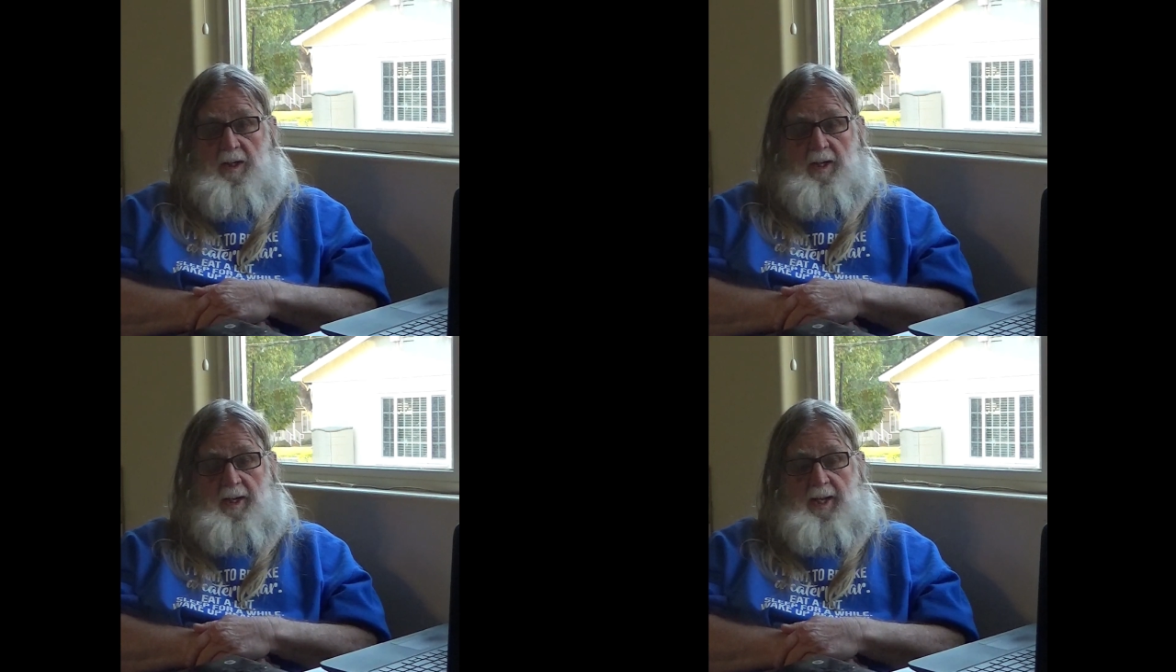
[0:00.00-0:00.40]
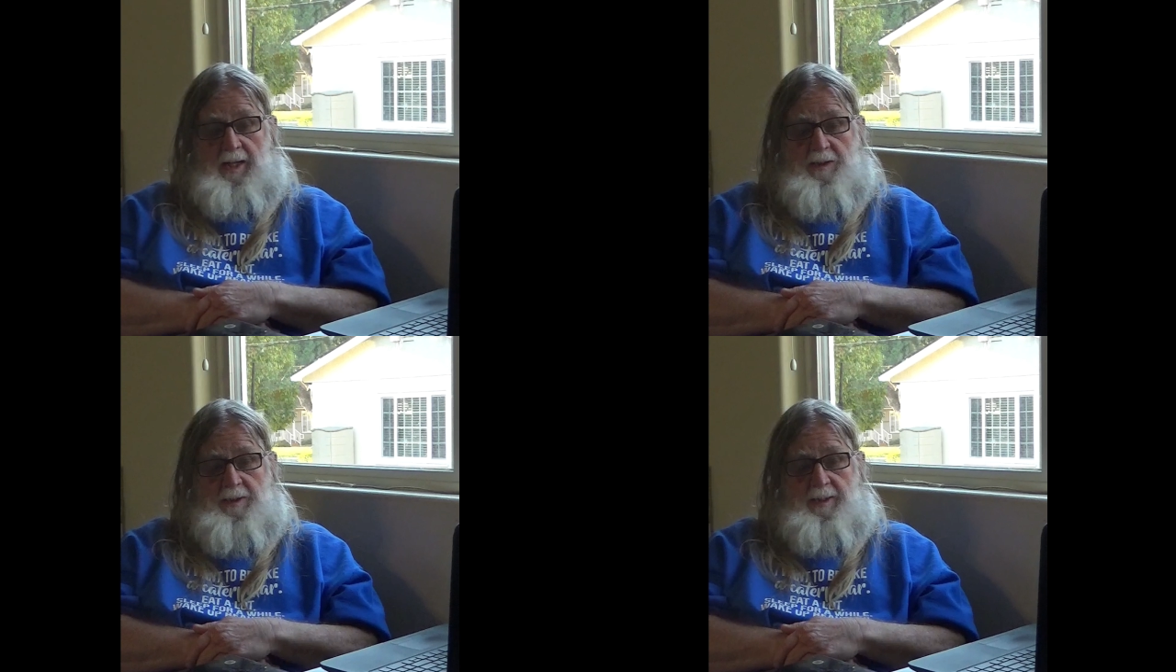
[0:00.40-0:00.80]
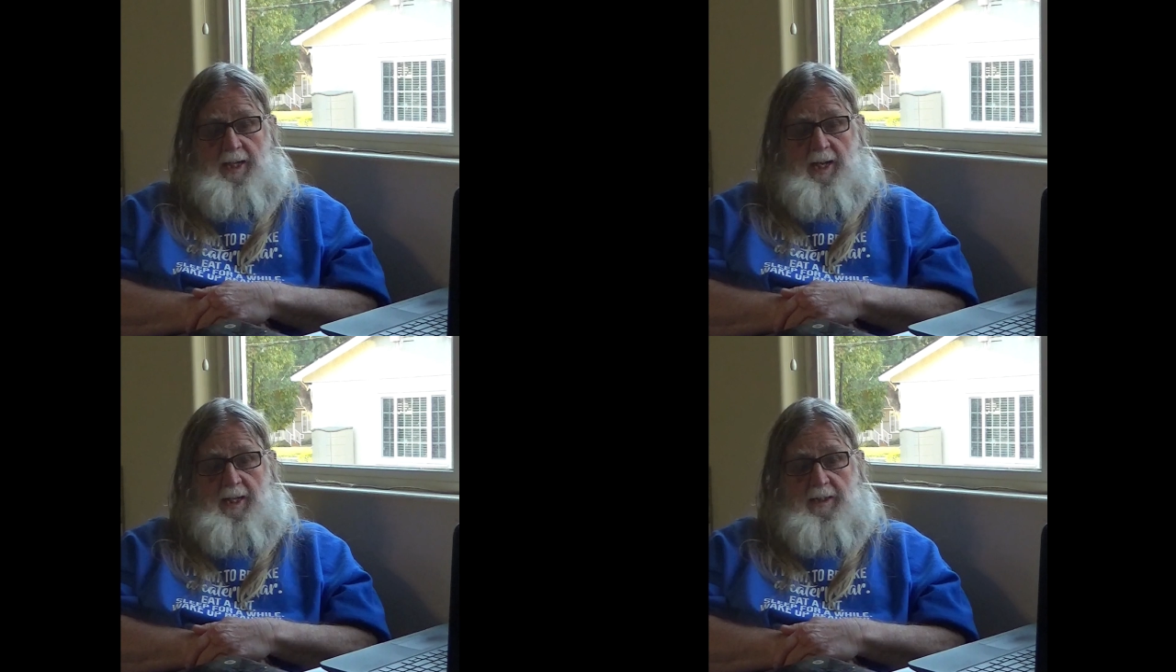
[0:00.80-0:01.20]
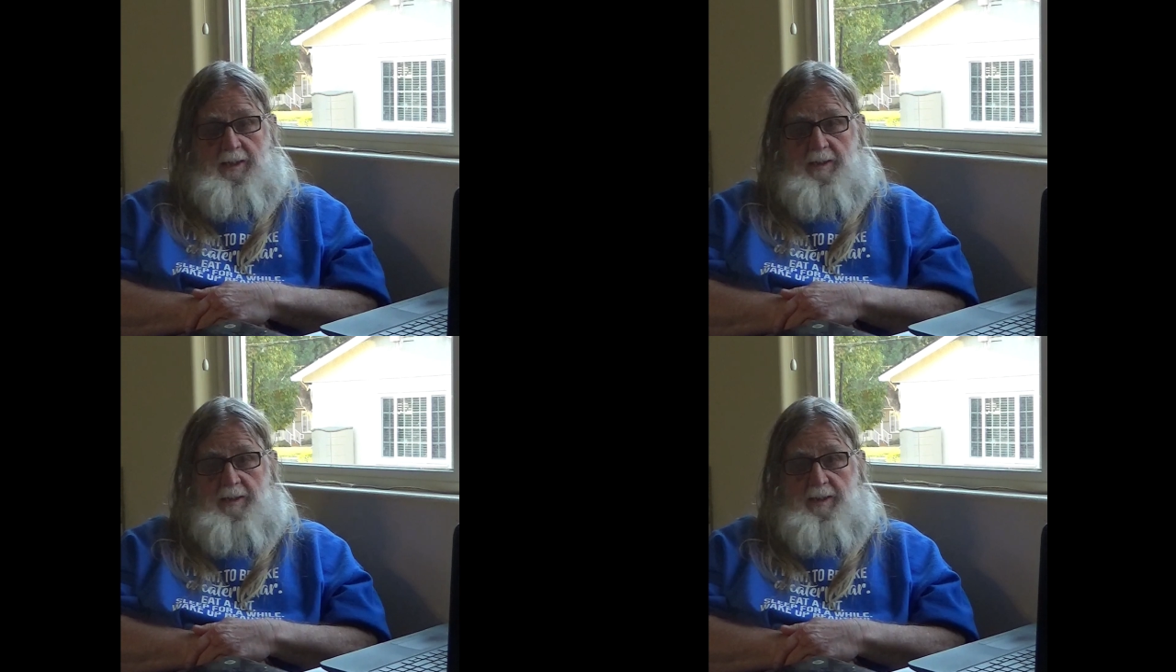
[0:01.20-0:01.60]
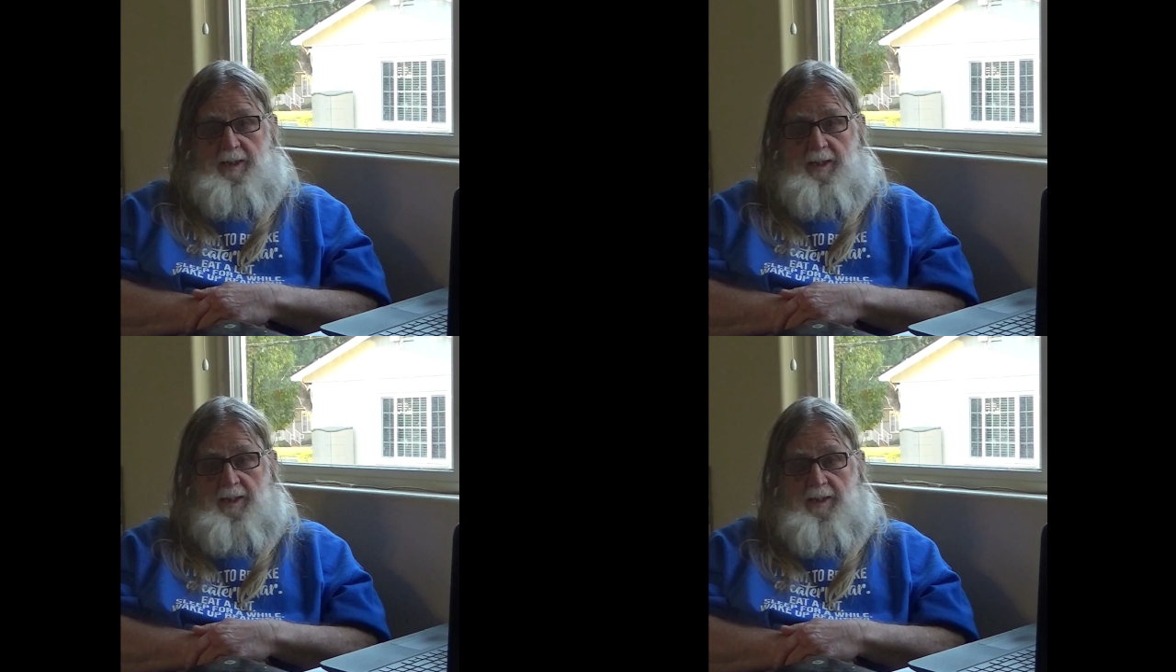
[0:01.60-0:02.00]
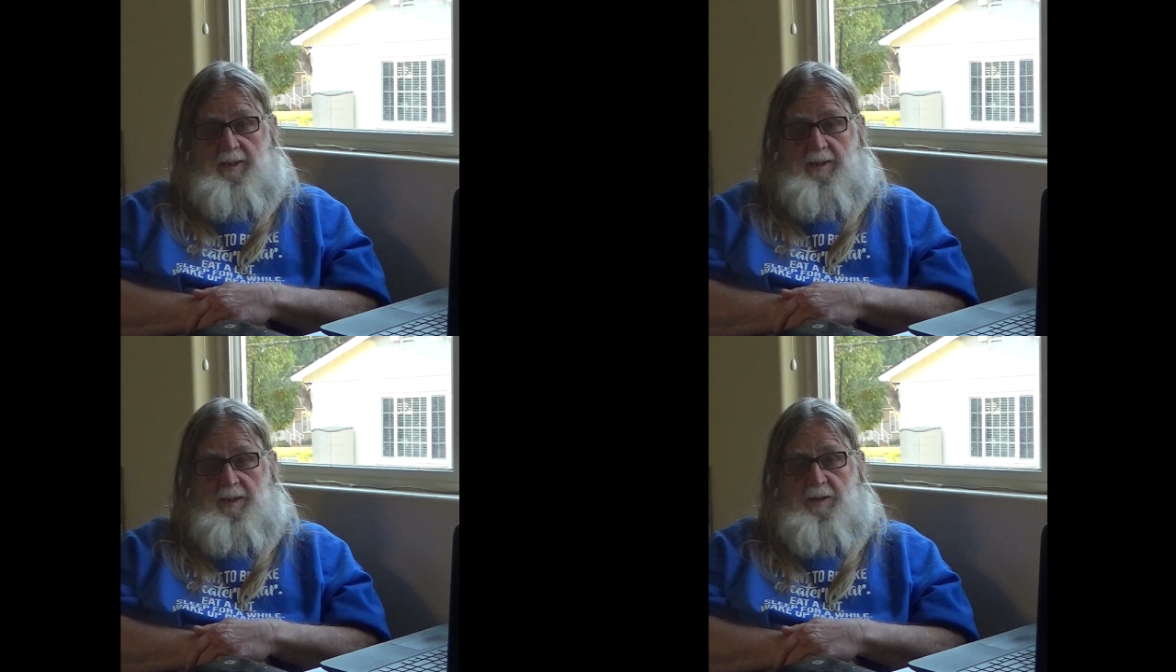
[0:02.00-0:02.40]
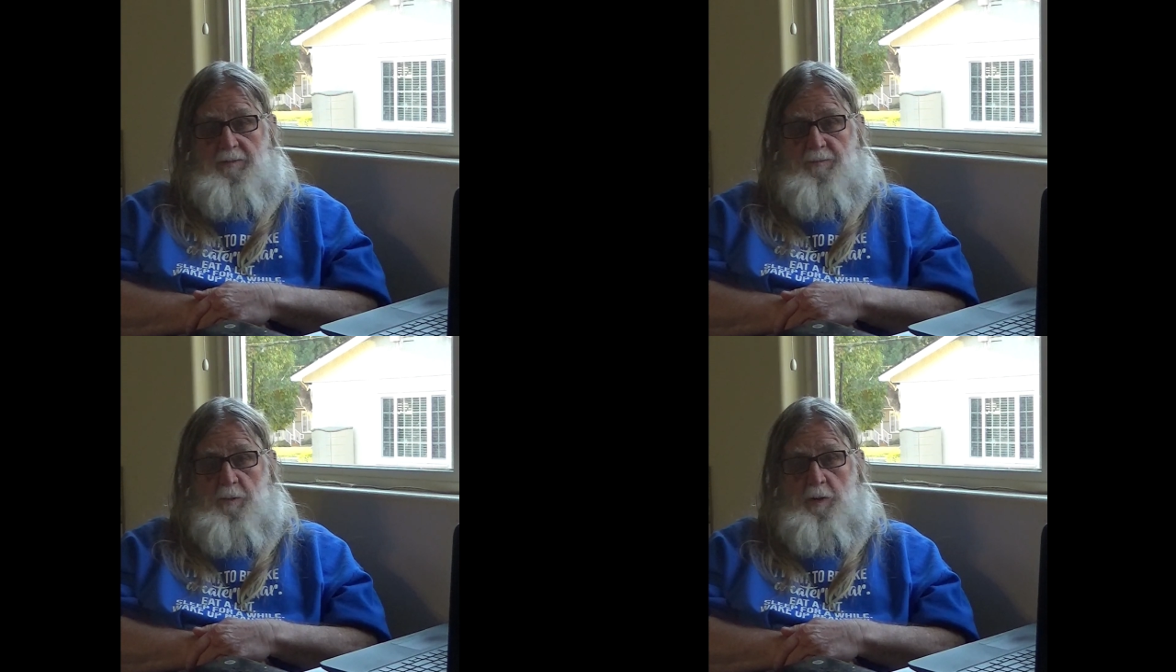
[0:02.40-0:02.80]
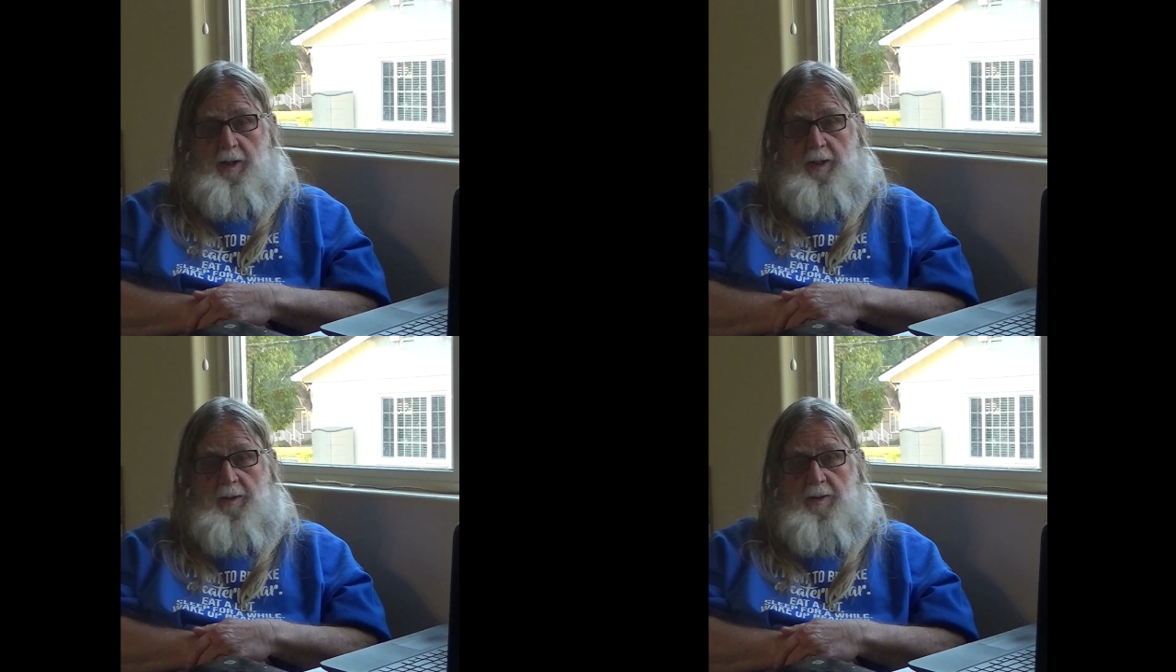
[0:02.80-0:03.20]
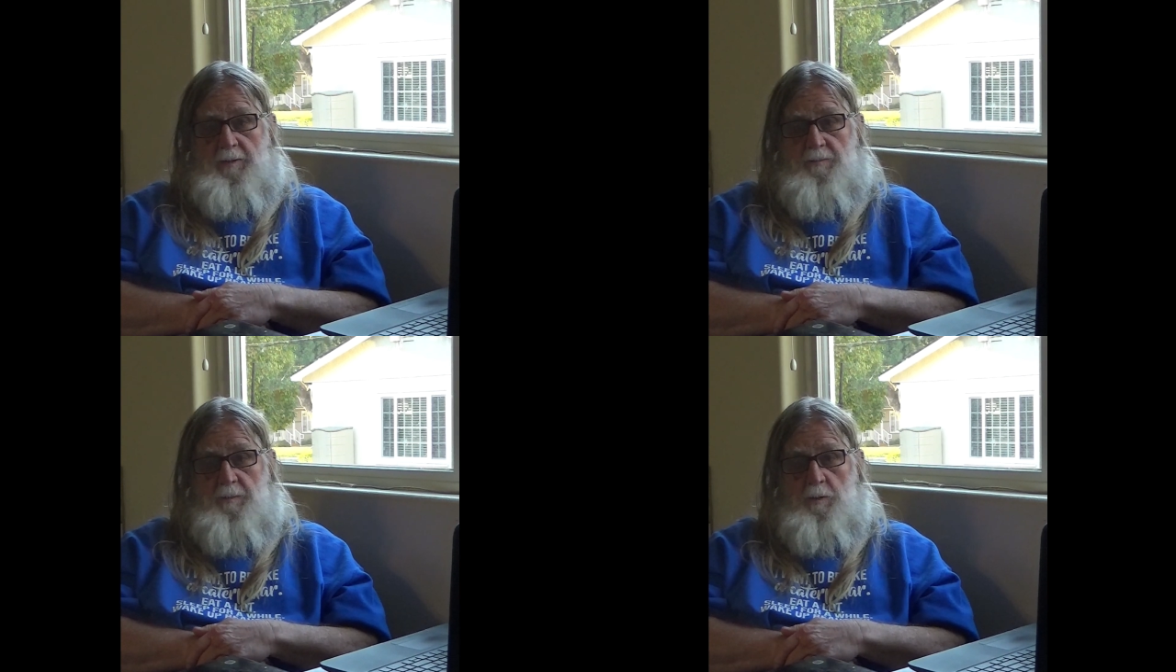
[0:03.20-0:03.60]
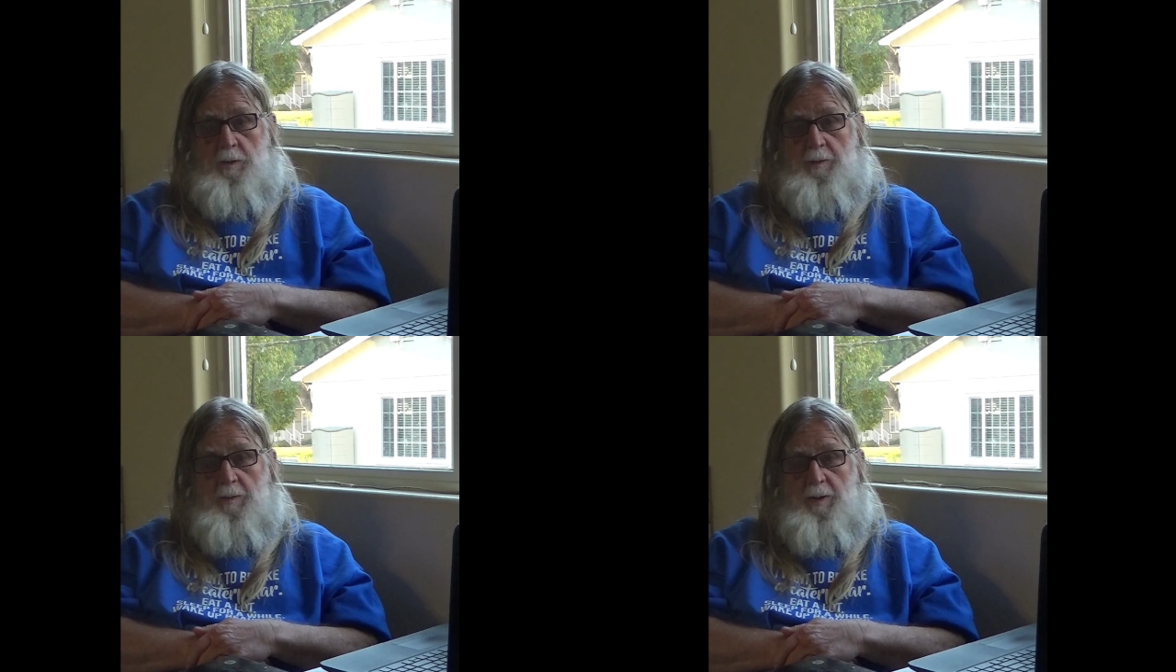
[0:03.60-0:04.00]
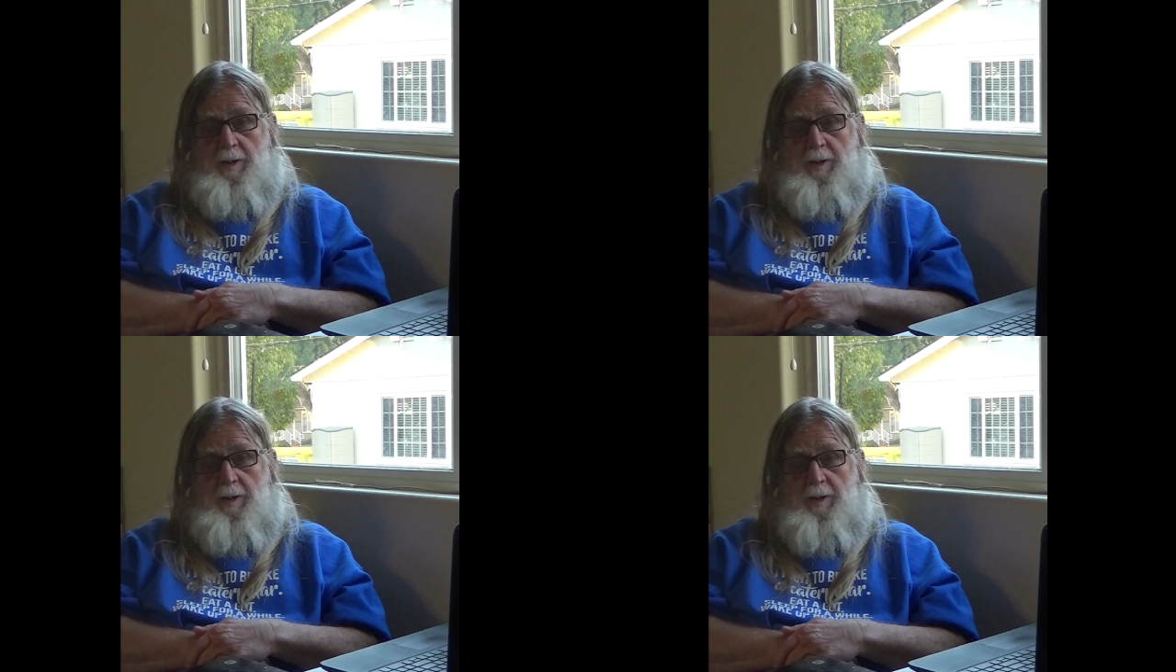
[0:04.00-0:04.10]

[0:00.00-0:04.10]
I actually got a 144